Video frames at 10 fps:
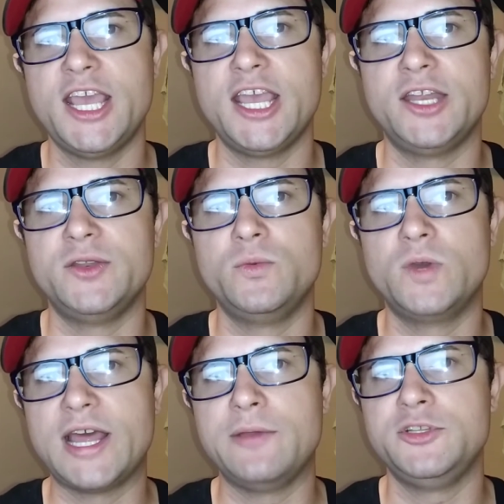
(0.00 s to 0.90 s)
and
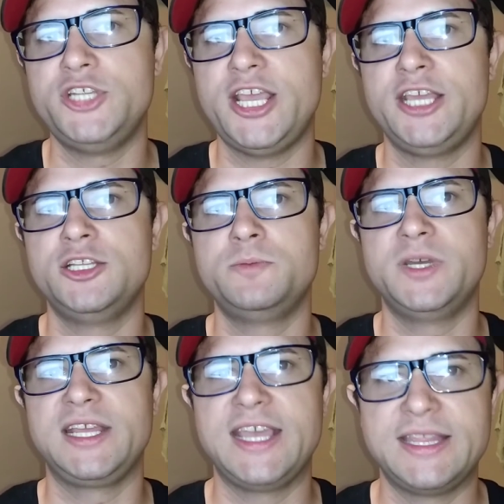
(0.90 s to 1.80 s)
what I would change.
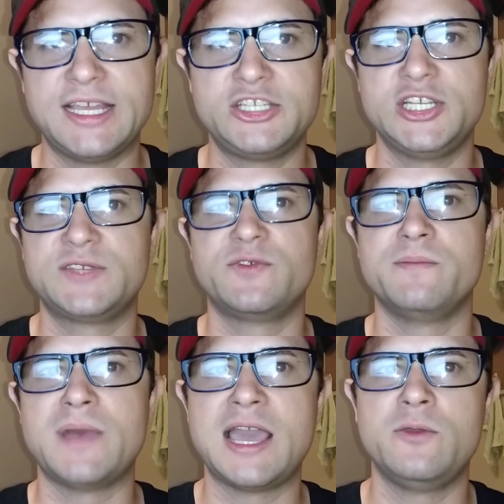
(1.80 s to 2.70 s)
But again, that's just
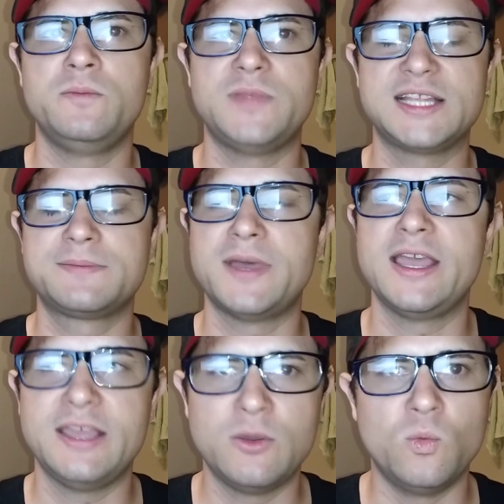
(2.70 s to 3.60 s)
from my, that's
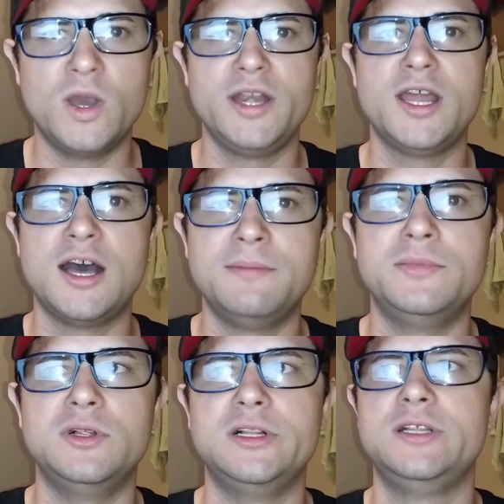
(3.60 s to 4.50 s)
my one
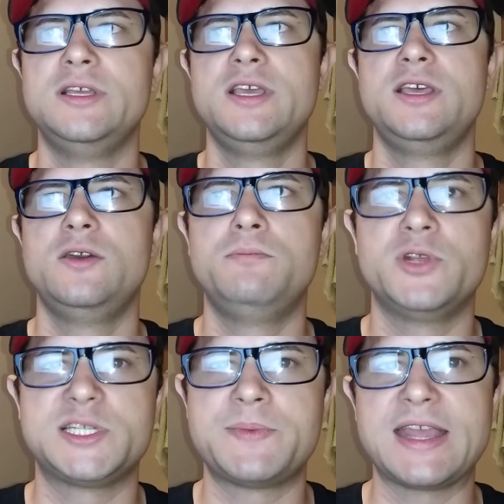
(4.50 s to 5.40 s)
humble
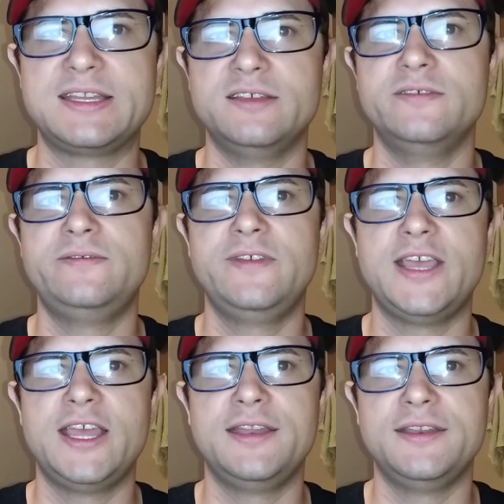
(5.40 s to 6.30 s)
perspective.
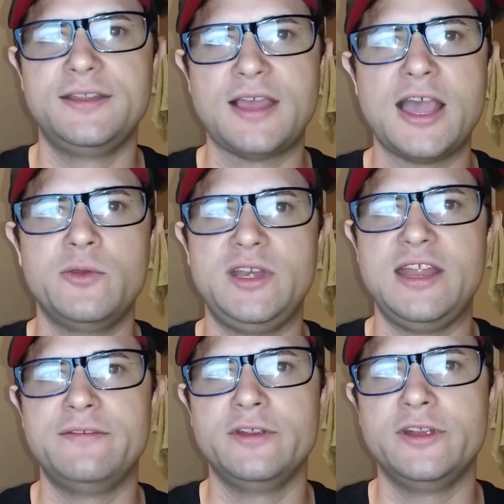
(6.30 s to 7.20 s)
And I would
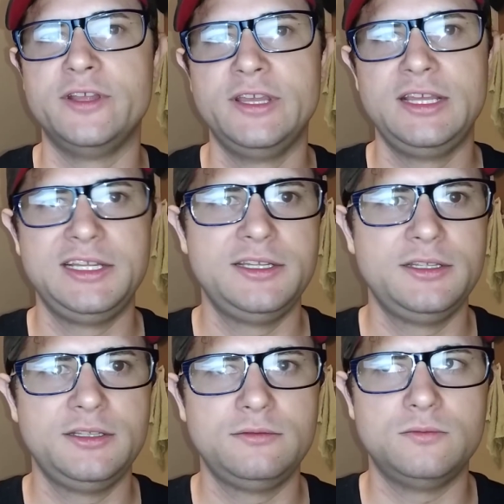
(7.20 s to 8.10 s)
never,
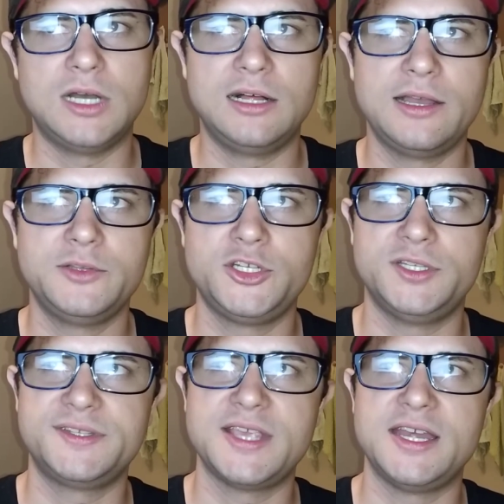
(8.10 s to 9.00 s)
well, I
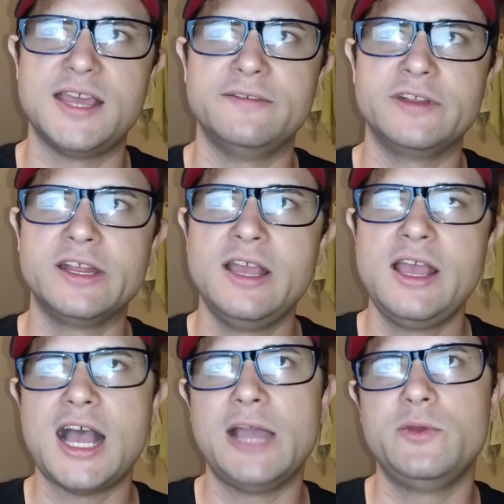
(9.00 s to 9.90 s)
shouldn't say never.
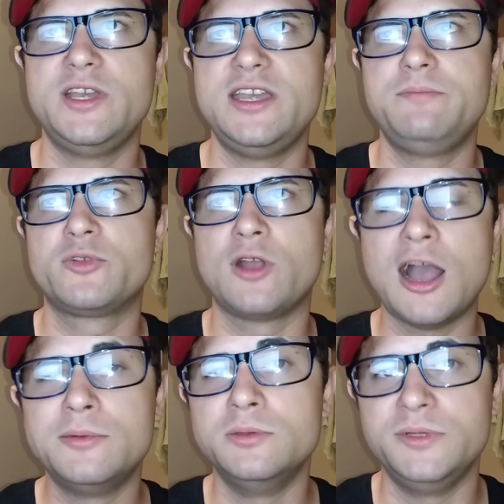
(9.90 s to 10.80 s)
I would
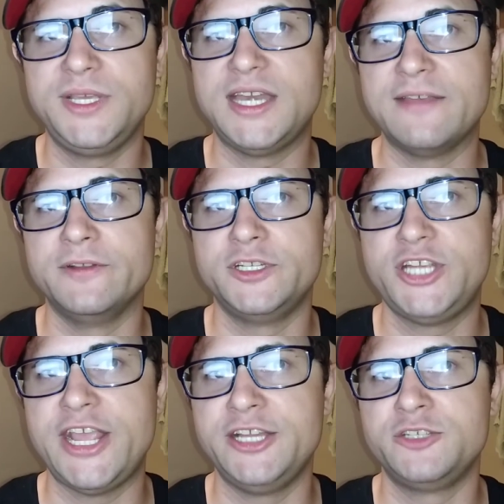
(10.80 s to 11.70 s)
probably never
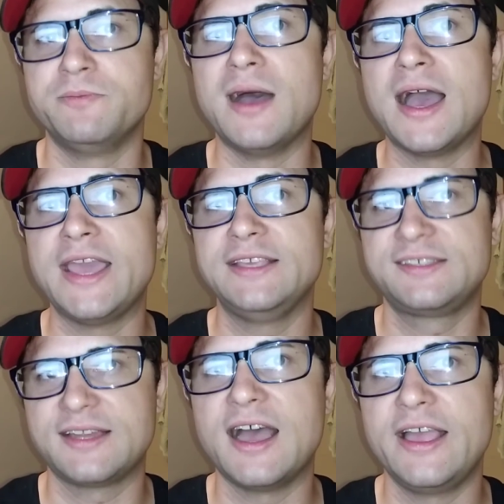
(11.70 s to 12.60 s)
change my
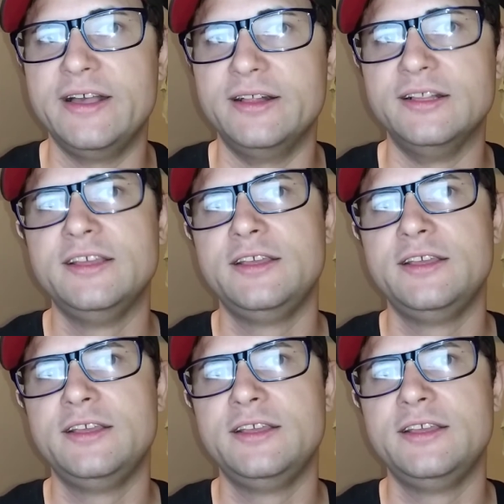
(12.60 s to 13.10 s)
style